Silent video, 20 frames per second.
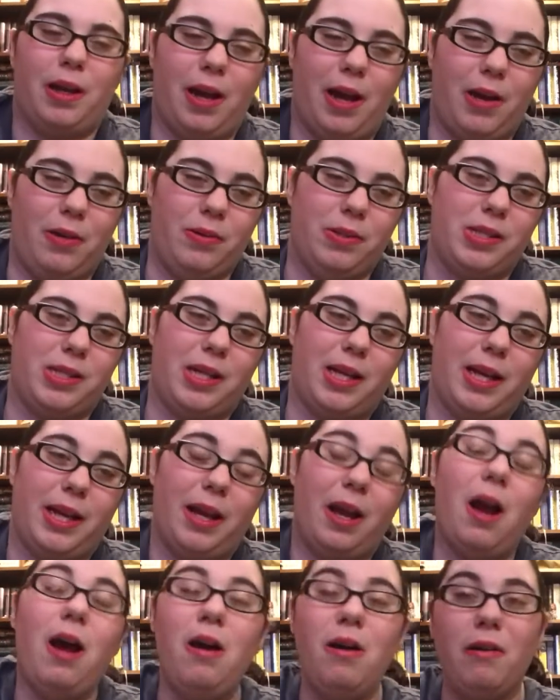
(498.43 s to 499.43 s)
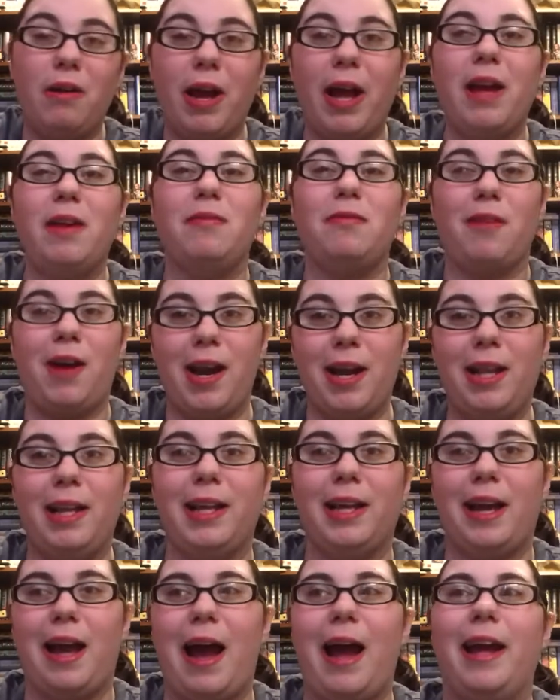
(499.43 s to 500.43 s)
I was like, okay,
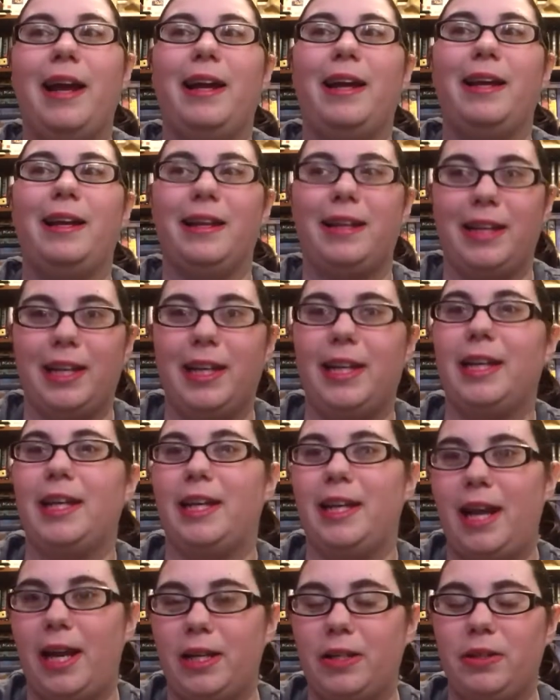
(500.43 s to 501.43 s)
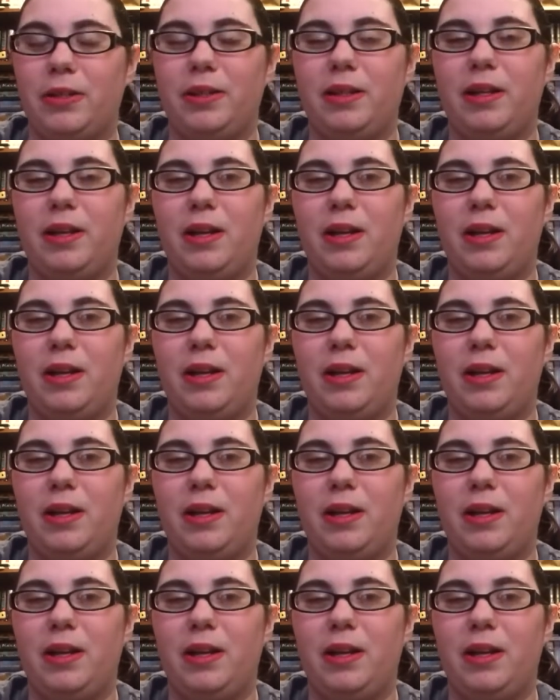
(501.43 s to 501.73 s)
finally, I can connect